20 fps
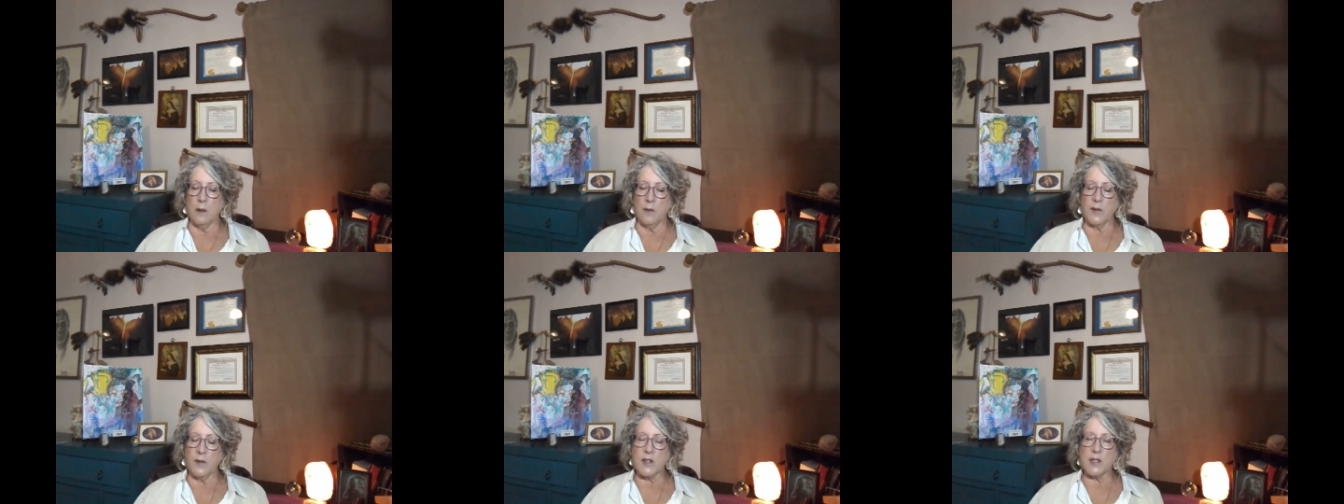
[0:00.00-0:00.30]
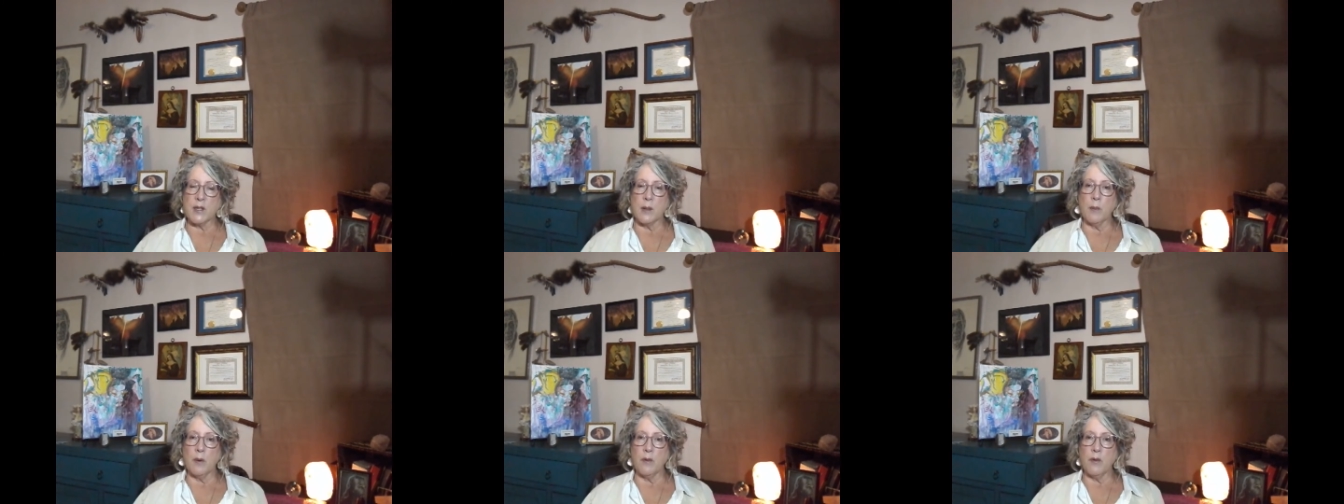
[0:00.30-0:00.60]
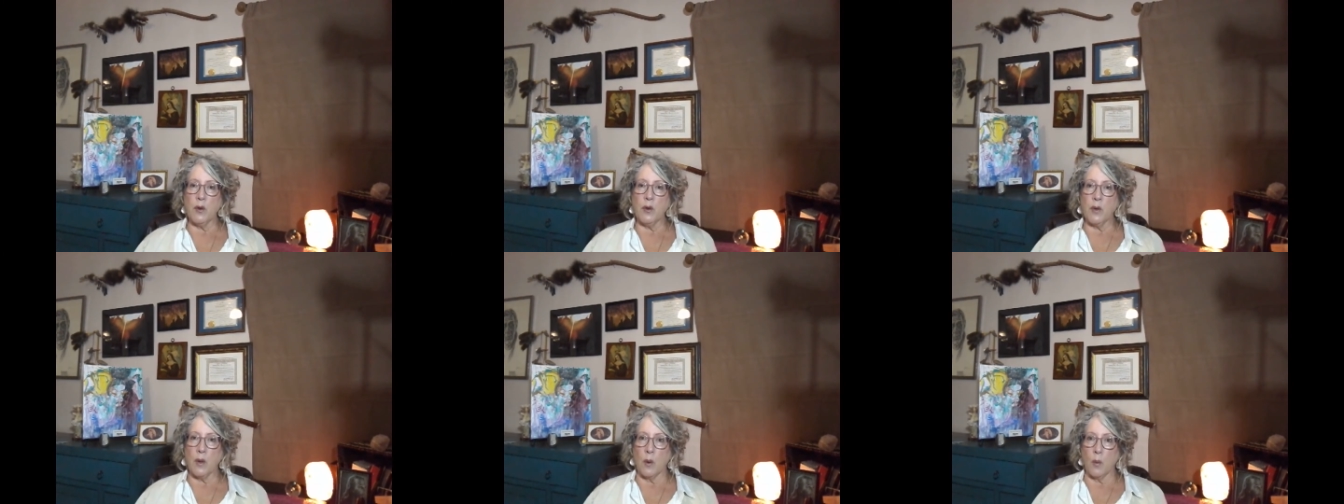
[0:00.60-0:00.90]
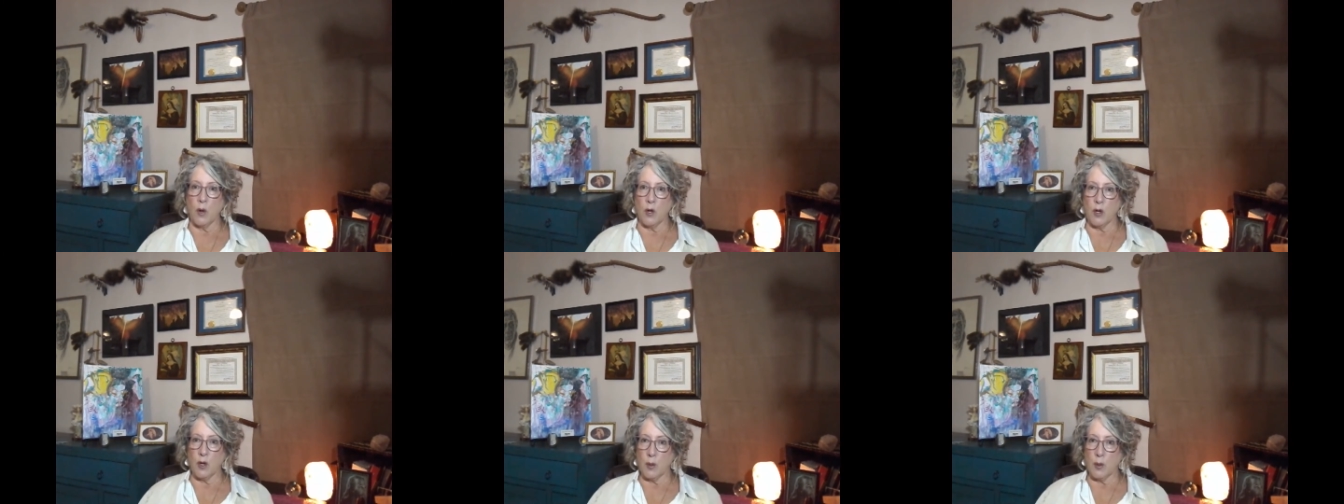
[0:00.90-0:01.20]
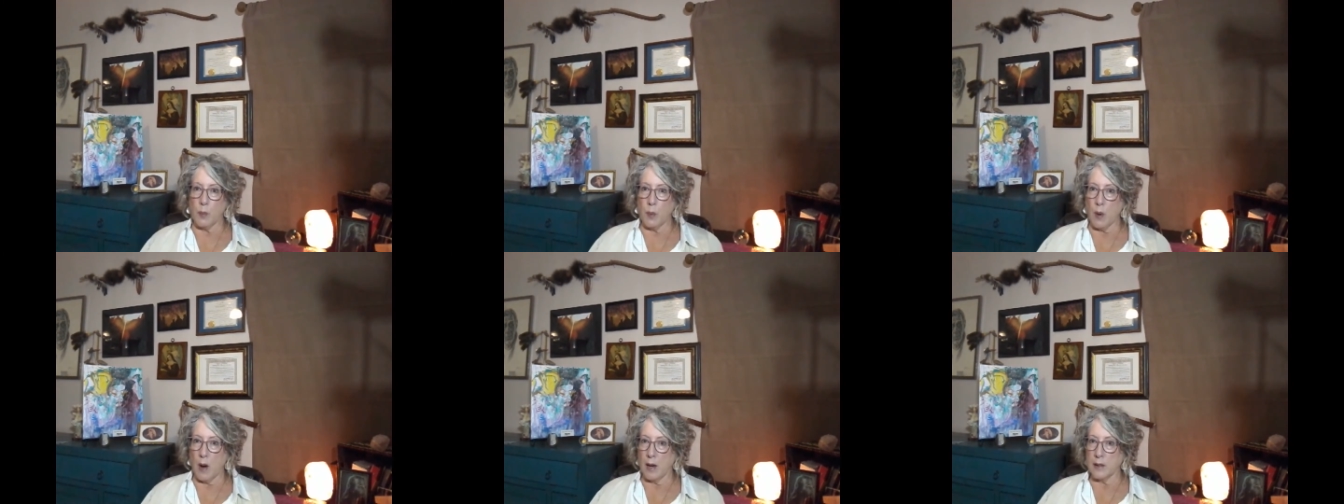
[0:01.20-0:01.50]
For some of you, they want you to
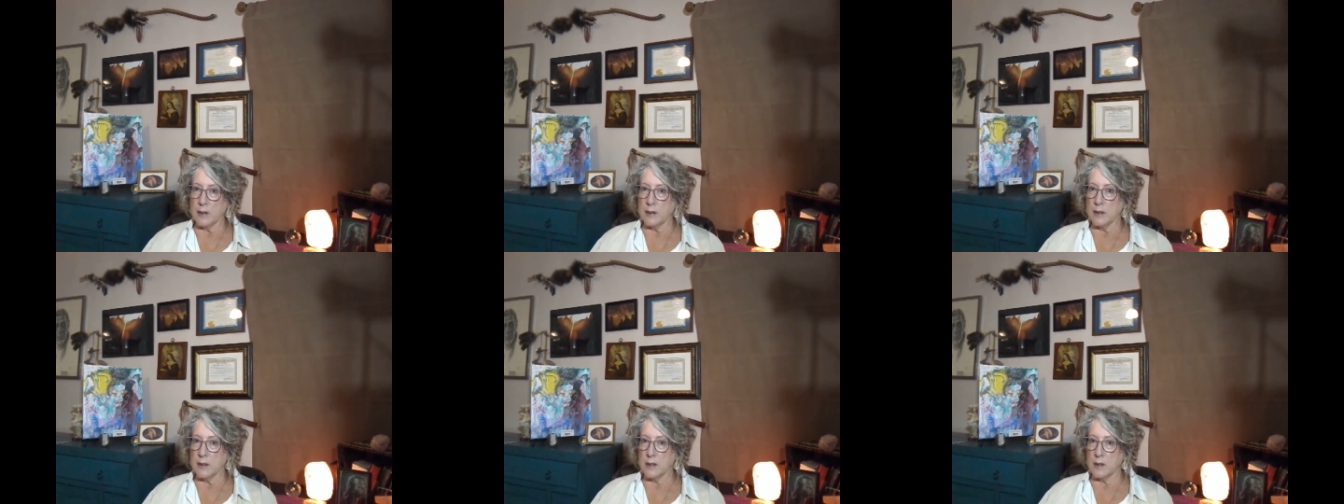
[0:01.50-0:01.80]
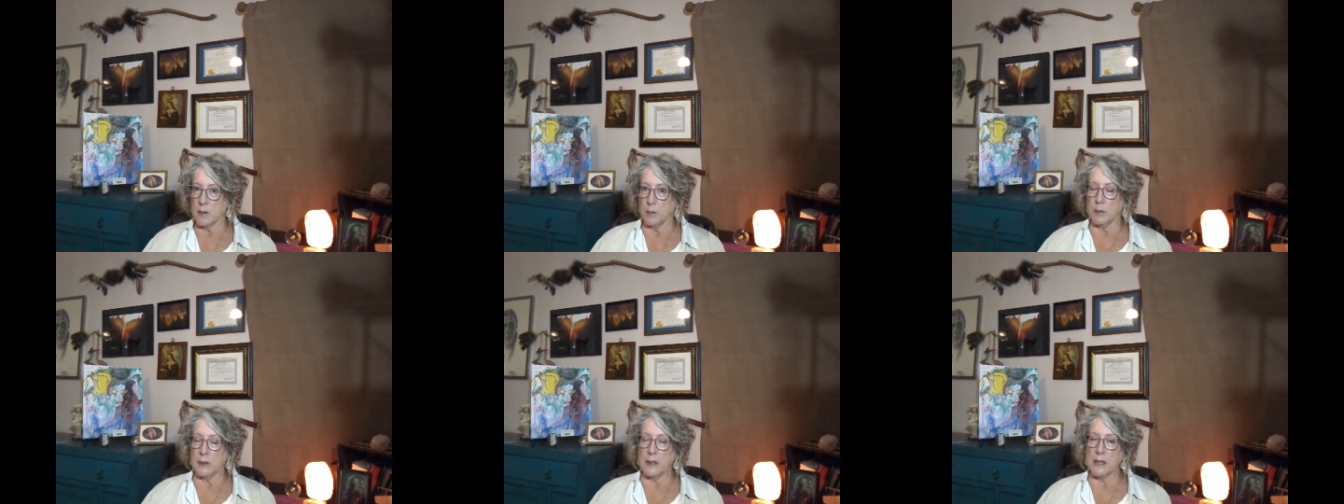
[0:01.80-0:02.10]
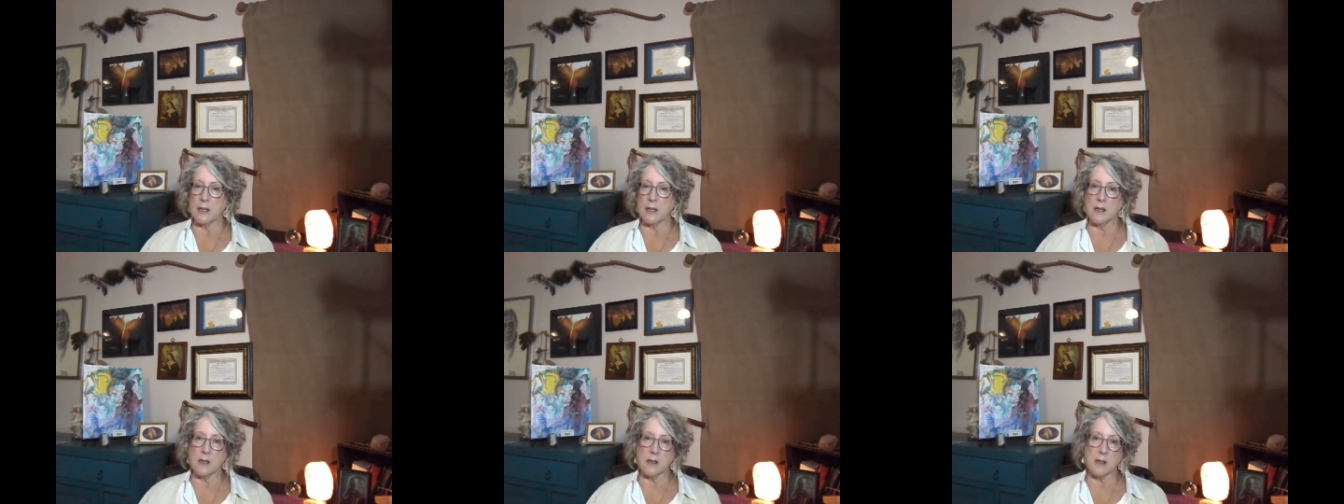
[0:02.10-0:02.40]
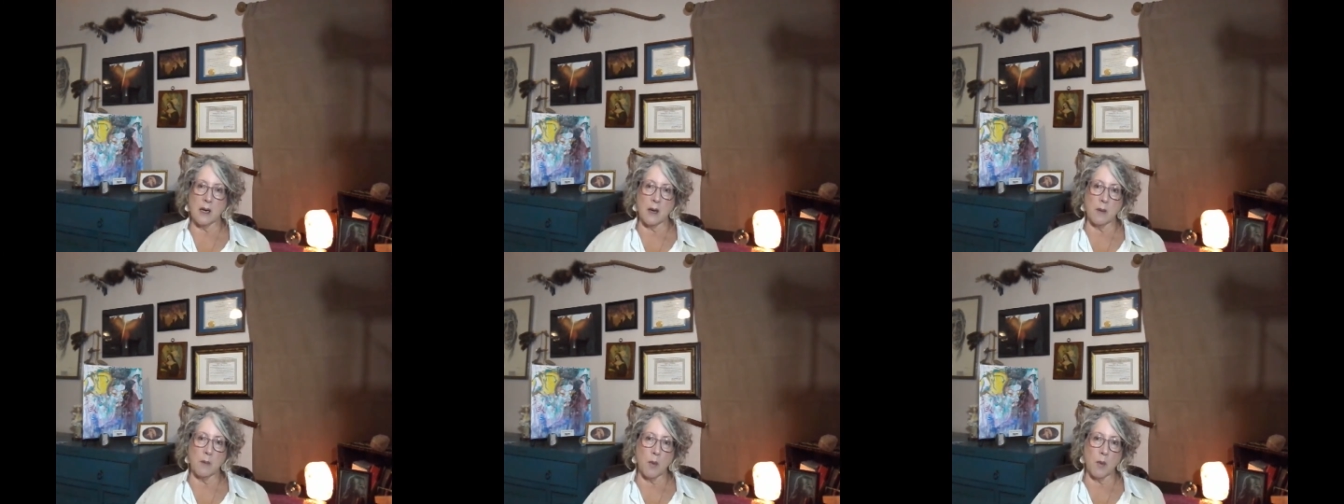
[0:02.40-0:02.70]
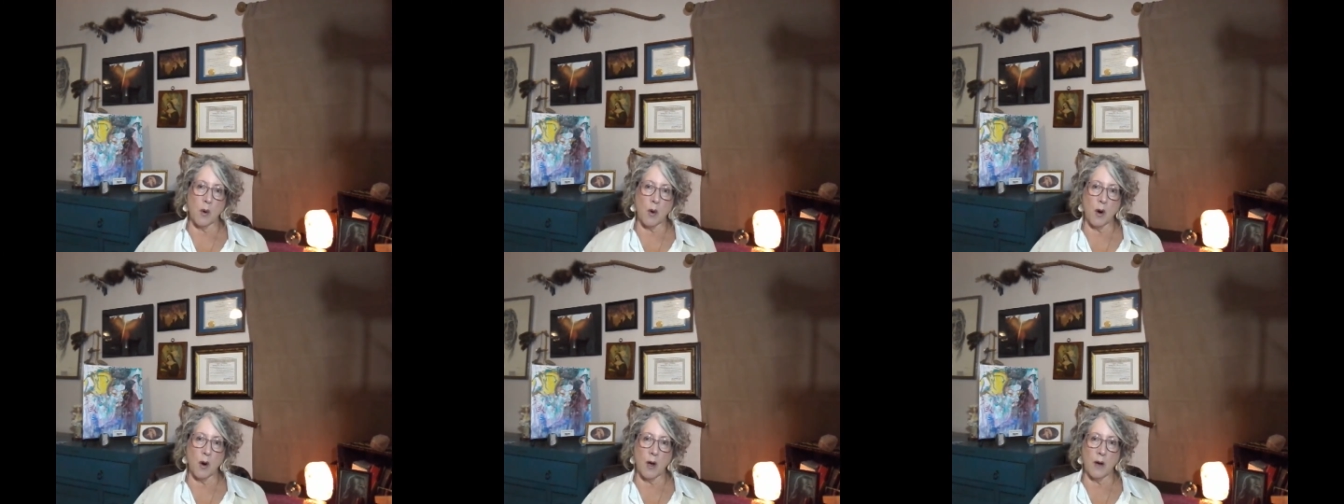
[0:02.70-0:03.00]
practice a bliss state
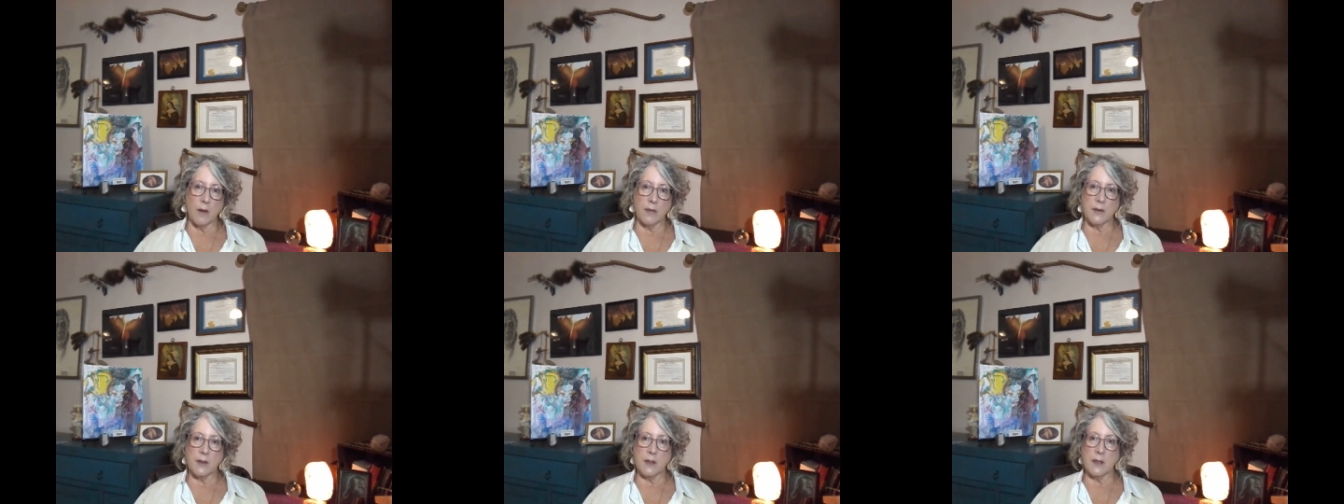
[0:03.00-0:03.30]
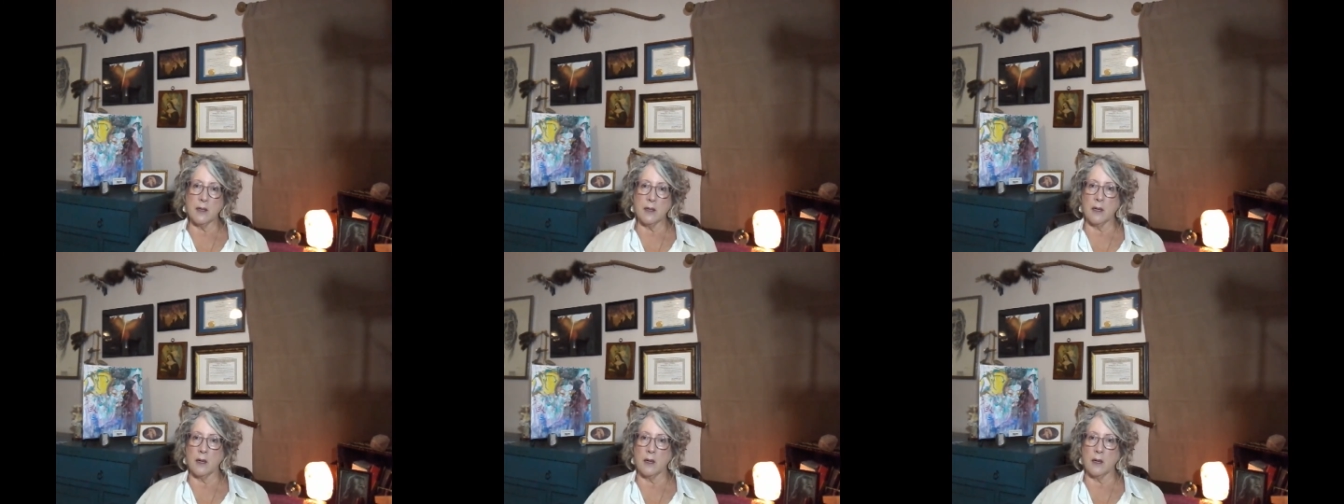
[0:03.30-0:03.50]
more often.